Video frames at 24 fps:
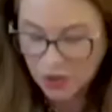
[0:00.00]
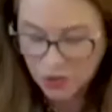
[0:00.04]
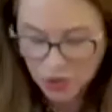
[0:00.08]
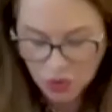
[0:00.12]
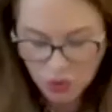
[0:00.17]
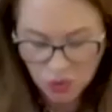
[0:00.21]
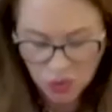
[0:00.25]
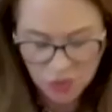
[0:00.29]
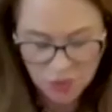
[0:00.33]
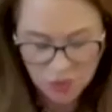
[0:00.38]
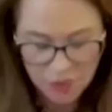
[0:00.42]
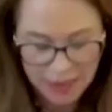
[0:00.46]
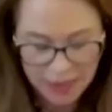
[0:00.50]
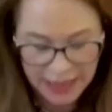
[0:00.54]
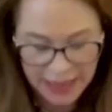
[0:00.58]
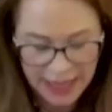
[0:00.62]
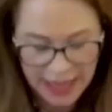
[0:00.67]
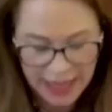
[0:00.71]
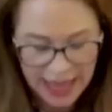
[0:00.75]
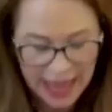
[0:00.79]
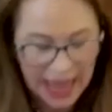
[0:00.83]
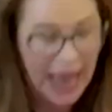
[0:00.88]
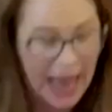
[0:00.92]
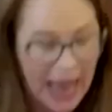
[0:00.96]
should
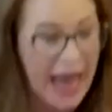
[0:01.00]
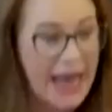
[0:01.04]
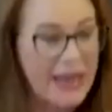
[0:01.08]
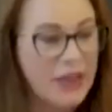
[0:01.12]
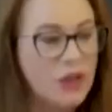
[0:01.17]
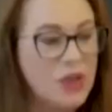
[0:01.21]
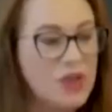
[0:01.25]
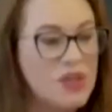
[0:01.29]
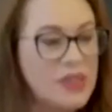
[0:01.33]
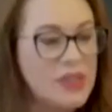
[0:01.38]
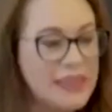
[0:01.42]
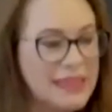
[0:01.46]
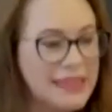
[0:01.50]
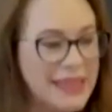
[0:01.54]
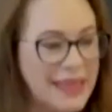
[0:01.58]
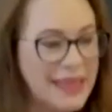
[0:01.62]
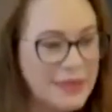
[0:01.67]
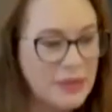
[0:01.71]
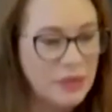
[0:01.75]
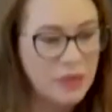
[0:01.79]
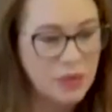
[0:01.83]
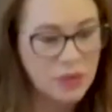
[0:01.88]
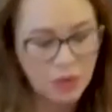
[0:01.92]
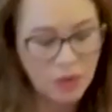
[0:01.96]
be at the
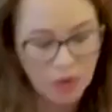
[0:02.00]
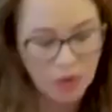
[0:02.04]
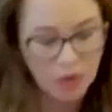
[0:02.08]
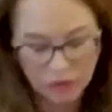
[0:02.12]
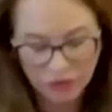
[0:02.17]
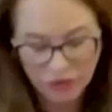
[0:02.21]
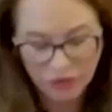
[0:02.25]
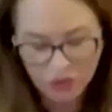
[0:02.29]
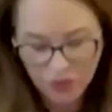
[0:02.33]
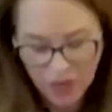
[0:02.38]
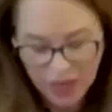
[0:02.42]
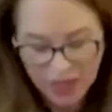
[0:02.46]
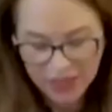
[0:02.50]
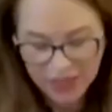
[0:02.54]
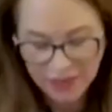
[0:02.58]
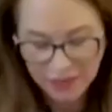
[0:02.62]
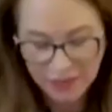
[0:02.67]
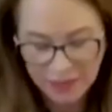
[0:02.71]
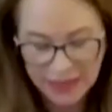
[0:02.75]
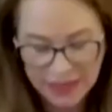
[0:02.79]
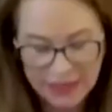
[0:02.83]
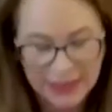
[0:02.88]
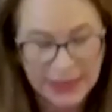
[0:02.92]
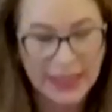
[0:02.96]
center of trust
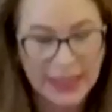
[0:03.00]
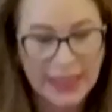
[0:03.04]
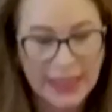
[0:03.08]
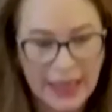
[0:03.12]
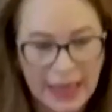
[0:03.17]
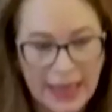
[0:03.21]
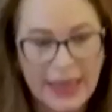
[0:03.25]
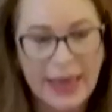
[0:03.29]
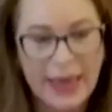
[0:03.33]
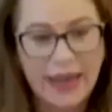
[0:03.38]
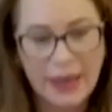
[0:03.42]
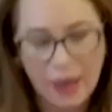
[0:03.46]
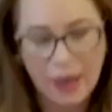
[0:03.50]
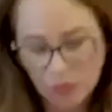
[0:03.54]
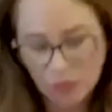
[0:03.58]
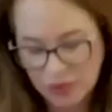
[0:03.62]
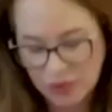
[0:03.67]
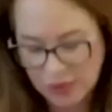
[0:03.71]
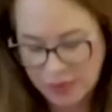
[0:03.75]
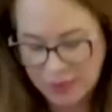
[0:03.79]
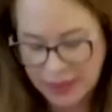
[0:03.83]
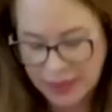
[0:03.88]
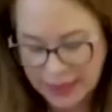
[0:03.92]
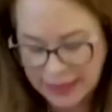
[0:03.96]
building and
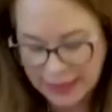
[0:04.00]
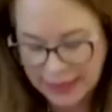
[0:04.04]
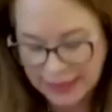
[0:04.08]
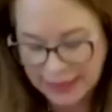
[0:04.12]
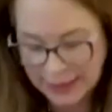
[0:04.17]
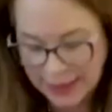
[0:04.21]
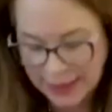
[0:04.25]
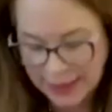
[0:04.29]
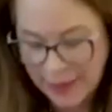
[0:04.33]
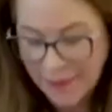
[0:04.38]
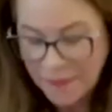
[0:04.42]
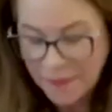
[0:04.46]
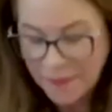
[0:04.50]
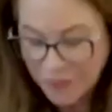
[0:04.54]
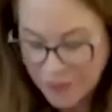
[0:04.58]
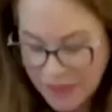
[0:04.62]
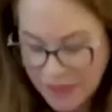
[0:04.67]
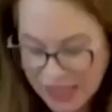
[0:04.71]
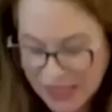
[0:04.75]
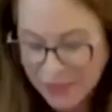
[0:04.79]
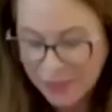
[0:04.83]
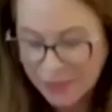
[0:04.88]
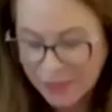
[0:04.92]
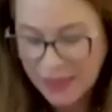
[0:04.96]
accountability.
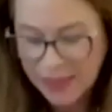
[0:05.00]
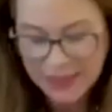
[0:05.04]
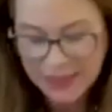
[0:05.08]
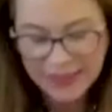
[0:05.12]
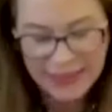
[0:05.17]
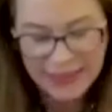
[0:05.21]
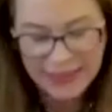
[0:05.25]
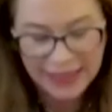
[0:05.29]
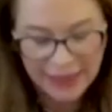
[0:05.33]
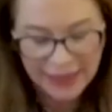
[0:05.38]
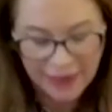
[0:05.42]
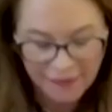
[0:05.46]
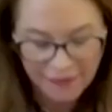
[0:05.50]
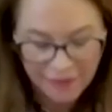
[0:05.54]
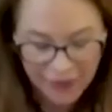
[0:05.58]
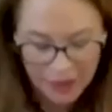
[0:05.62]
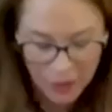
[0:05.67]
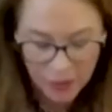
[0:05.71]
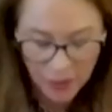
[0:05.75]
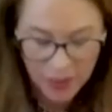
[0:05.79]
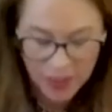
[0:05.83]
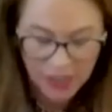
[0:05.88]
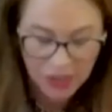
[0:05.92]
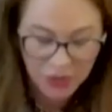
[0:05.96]
This means that
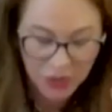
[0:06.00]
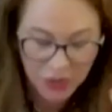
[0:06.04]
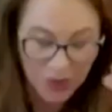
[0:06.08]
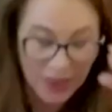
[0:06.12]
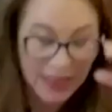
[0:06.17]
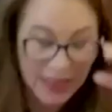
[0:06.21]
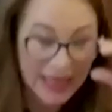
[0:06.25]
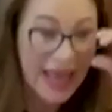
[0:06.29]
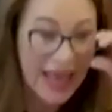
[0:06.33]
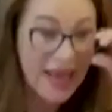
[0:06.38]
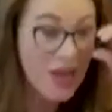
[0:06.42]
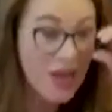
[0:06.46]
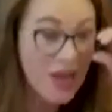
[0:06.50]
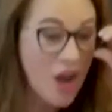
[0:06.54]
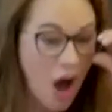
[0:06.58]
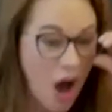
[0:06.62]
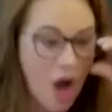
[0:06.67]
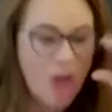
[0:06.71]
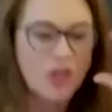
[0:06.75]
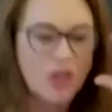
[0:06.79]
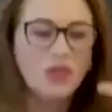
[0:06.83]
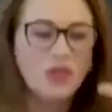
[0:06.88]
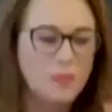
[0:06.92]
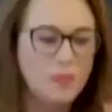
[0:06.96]
evaluation
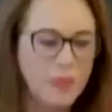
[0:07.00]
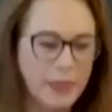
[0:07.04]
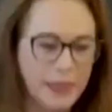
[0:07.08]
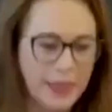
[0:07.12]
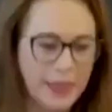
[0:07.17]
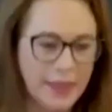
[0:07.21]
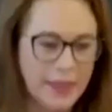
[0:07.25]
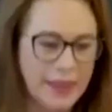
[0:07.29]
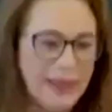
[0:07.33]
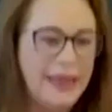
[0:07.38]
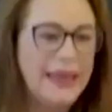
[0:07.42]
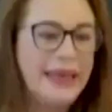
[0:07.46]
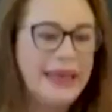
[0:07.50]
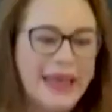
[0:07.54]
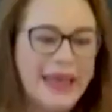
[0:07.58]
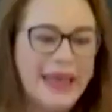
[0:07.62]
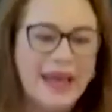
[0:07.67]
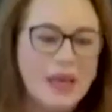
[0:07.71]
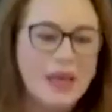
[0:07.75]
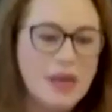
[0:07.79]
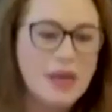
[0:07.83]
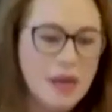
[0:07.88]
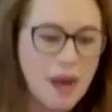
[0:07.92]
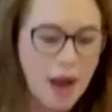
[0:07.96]
cannot be
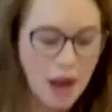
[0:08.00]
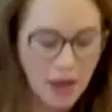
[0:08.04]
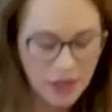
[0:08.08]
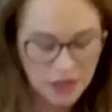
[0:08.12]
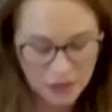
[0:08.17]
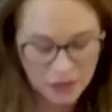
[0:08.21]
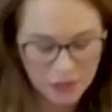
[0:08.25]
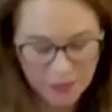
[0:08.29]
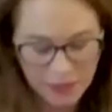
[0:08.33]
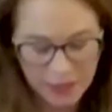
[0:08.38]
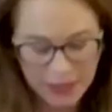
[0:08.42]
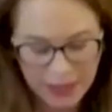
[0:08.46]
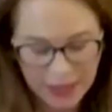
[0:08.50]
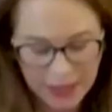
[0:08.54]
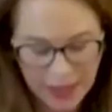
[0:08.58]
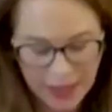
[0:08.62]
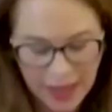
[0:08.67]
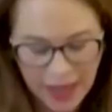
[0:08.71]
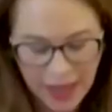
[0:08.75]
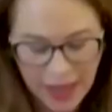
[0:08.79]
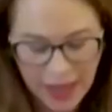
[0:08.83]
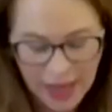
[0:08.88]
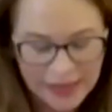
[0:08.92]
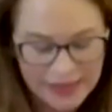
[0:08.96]

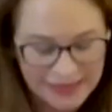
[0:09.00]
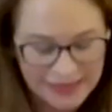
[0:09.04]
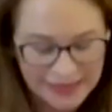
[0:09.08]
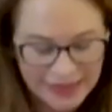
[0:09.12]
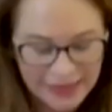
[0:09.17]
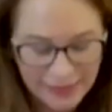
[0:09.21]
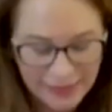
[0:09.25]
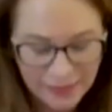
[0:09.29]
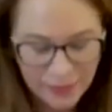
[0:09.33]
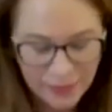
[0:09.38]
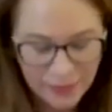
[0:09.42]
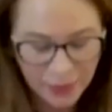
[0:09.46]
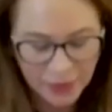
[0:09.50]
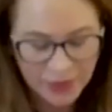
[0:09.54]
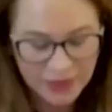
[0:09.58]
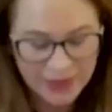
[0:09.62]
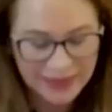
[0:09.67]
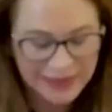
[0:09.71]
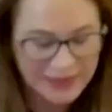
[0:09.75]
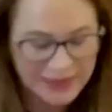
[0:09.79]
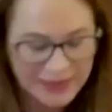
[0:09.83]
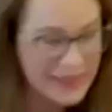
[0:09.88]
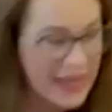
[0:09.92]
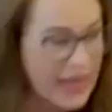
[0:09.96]
a simple
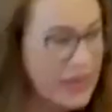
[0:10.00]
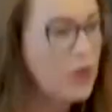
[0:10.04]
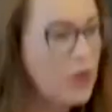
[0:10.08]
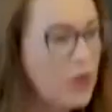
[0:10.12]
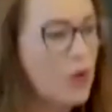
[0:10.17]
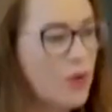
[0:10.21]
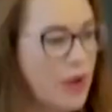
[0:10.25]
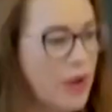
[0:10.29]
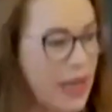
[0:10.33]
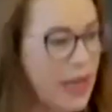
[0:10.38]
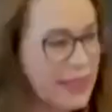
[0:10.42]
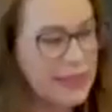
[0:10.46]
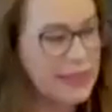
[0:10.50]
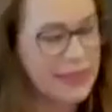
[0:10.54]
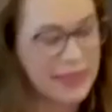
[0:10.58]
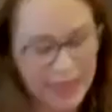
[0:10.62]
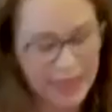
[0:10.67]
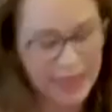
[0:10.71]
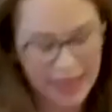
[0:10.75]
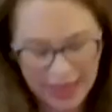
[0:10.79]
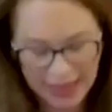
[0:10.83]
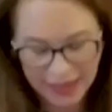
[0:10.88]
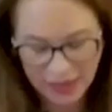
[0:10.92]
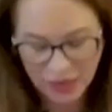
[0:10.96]

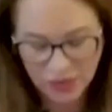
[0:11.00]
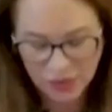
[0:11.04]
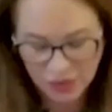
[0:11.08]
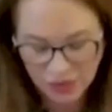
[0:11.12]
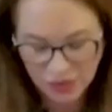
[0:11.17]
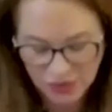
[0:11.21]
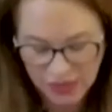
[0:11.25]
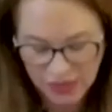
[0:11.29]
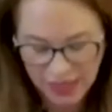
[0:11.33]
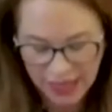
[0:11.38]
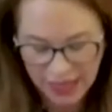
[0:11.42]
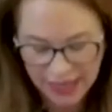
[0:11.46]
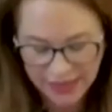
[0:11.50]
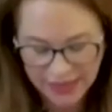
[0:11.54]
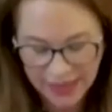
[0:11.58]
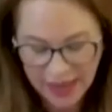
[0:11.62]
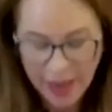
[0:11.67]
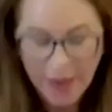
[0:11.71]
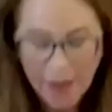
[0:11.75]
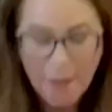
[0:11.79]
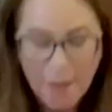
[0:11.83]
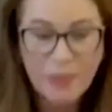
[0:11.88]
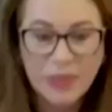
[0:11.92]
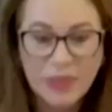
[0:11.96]
technocratic exercise,
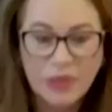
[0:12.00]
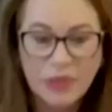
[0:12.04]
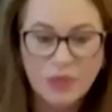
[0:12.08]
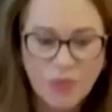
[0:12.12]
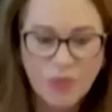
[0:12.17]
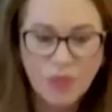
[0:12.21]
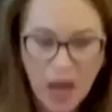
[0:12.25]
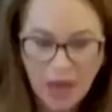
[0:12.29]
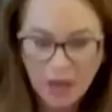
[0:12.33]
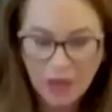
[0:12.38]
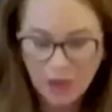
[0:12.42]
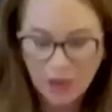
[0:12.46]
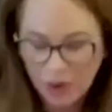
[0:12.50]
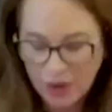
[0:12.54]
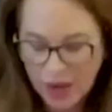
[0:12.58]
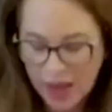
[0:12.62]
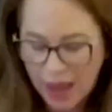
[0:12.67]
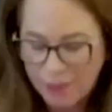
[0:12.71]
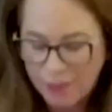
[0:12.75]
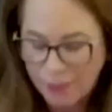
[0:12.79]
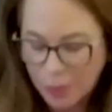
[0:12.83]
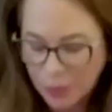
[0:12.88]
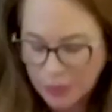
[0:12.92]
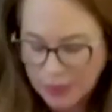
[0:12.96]
but rather
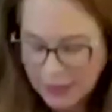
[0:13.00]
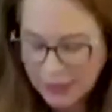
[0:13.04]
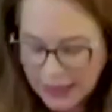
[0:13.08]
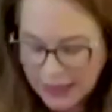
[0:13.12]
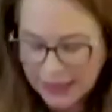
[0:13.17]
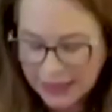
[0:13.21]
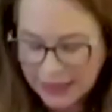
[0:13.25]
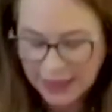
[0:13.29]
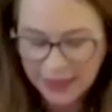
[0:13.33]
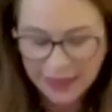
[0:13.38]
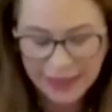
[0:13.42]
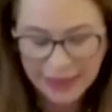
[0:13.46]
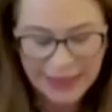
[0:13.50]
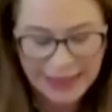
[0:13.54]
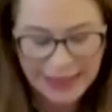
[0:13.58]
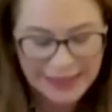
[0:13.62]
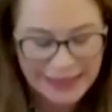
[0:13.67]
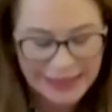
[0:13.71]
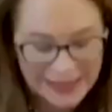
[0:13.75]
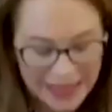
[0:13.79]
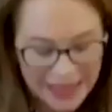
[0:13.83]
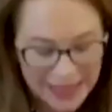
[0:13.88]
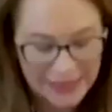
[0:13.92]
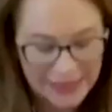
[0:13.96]
a politically
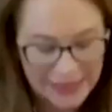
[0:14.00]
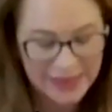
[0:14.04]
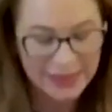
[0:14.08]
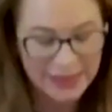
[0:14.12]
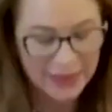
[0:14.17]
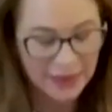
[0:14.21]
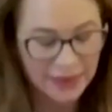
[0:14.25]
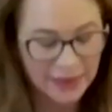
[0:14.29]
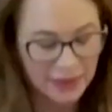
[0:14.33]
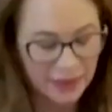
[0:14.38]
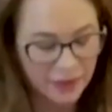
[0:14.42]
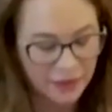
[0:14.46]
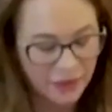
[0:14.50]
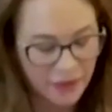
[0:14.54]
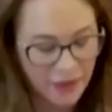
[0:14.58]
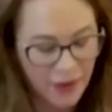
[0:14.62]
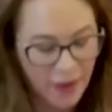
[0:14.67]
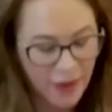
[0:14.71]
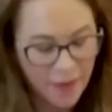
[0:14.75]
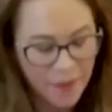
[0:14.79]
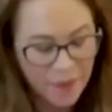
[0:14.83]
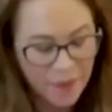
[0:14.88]
sensitive